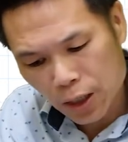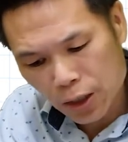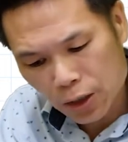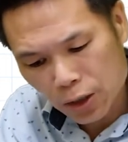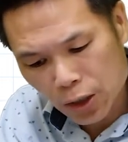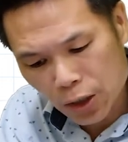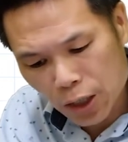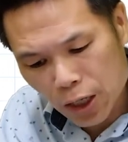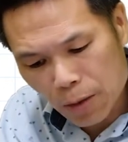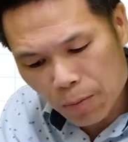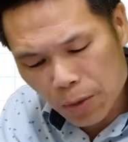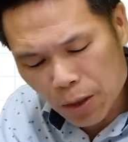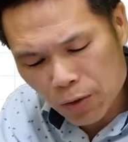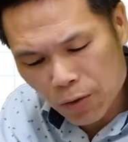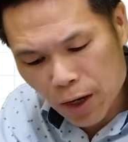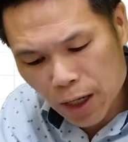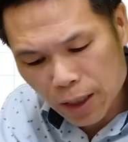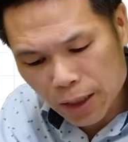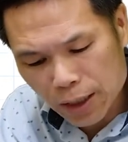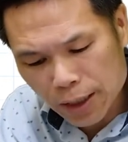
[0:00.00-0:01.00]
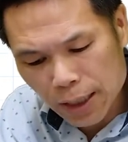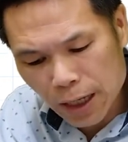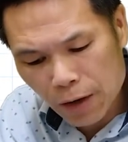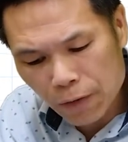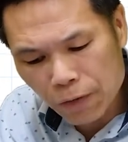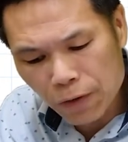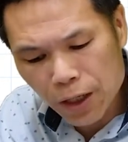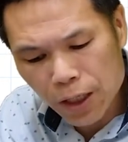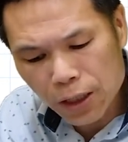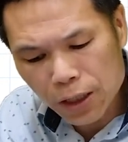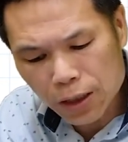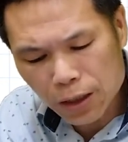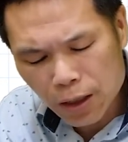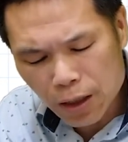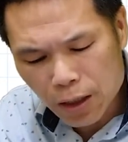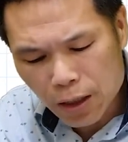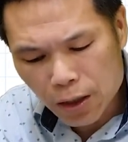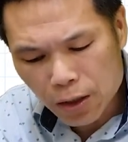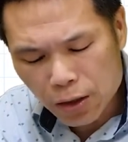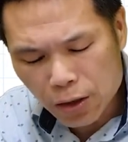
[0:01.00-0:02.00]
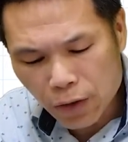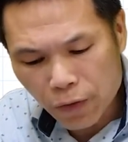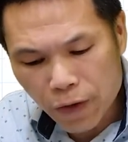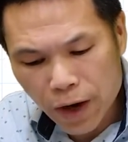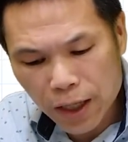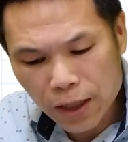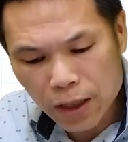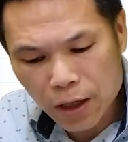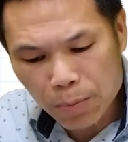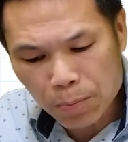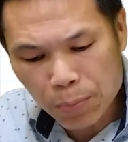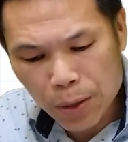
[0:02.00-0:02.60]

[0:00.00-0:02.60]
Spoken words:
So let me write this out first. So vector